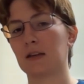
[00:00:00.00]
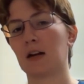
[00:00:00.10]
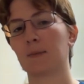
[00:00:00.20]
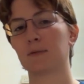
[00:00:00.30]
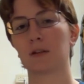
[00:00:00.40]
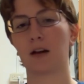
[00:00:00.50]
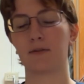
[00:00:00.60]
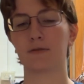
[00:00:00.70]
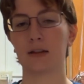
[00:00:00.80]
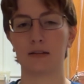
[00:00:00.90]
setup stuff.
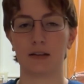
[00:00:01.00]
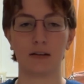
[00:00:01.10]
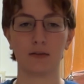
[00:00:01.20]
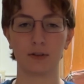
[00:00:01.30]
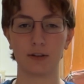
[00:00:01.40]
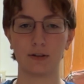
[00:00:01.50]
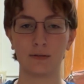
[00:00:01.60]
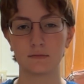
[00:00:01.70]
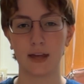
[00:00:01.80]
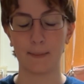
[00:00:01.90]
It didn't feel
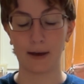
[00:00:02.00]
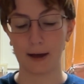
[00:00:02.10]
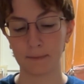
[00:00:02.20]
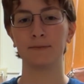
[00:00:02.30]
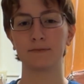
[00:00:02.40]
that bad.